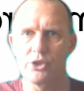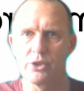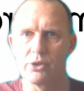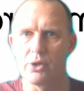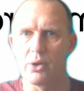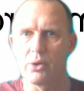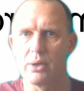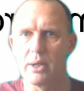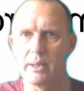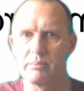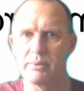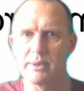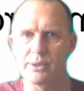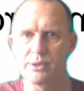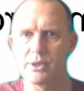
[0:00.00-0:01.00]
an online
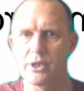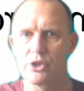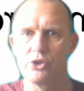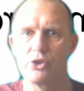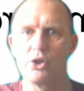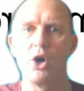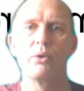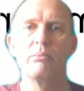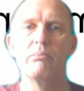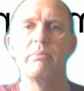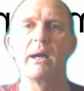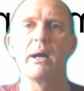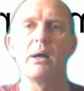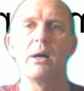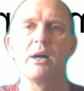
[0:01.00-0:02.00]
presentation on
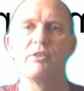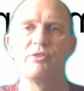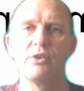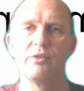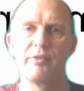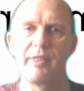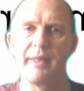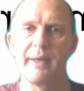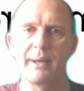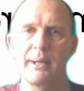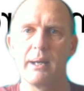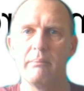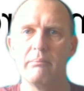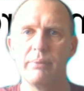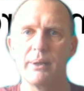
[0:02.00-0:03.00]
behalf of their
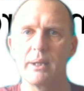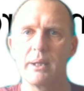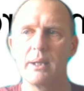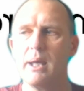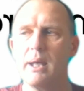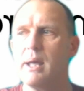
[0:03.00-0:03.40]
company,